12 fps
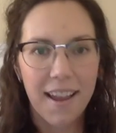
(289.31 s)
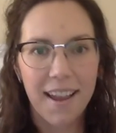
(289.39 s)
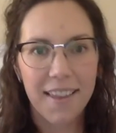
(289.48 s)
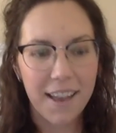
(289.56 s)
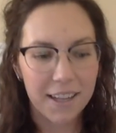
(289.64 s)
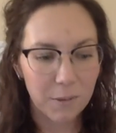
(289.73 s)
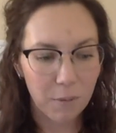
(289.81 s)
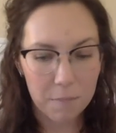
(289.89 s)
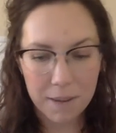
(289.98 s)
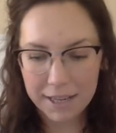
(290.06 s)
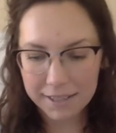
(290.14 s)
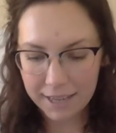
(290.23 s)
And that's what
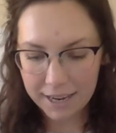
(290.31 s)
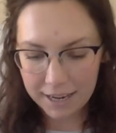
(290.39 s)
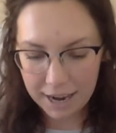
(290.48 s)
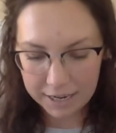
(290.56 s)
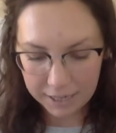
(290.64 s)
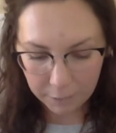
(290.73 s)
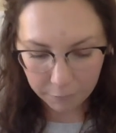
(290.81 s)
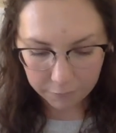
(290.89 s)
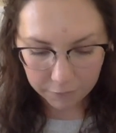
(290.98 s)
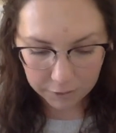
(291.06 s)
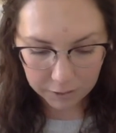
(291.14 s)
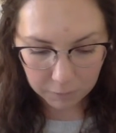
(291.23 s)
makes it an
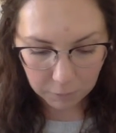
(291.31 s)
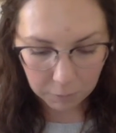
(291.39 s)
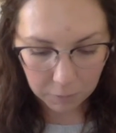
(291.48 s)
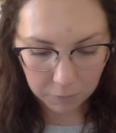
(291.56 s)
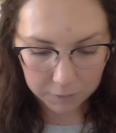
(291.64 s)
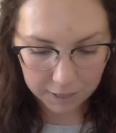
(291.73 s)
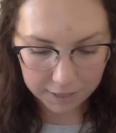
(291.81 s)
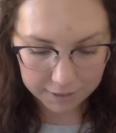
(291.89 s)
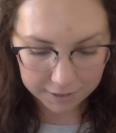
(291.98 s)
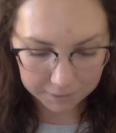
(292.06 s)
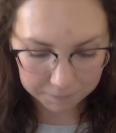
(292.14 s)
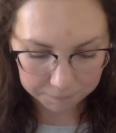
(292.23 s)
irreversible process.